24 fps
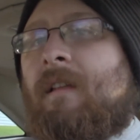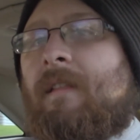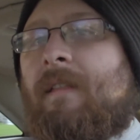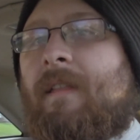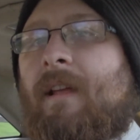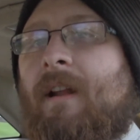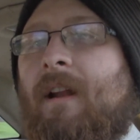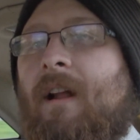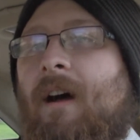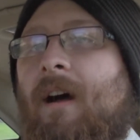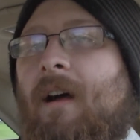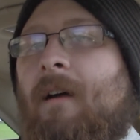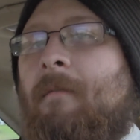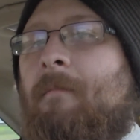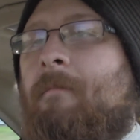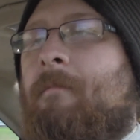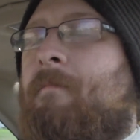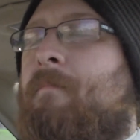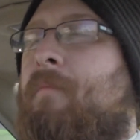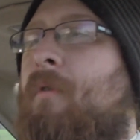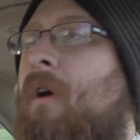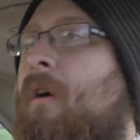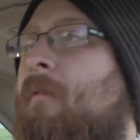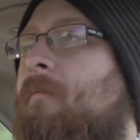that I'm
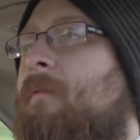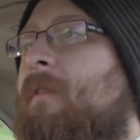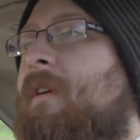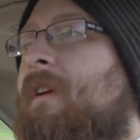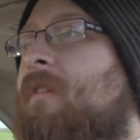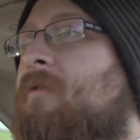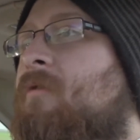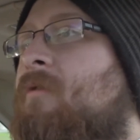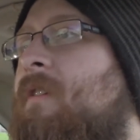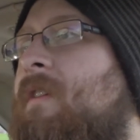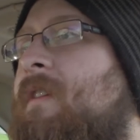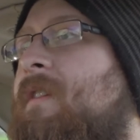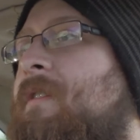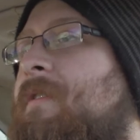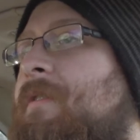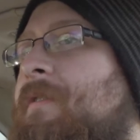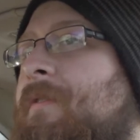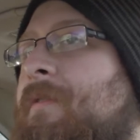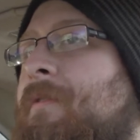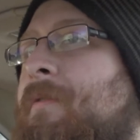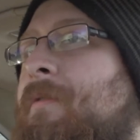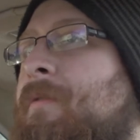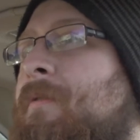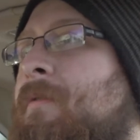probably going to
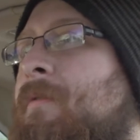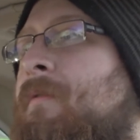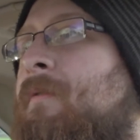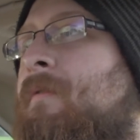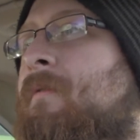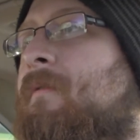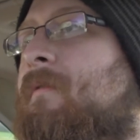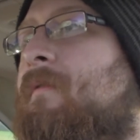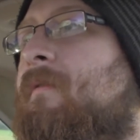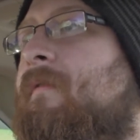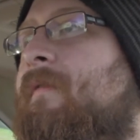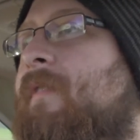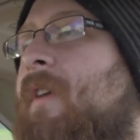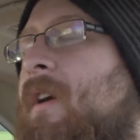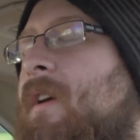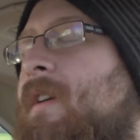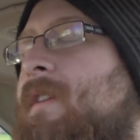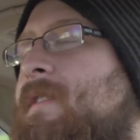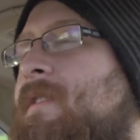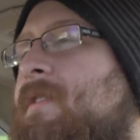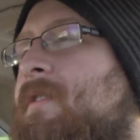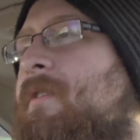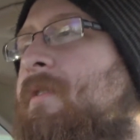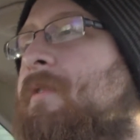do very
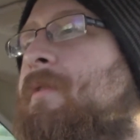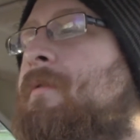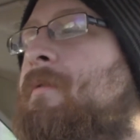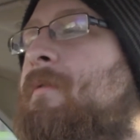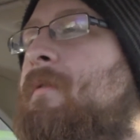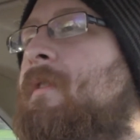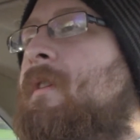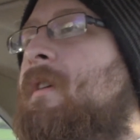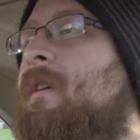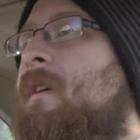soon.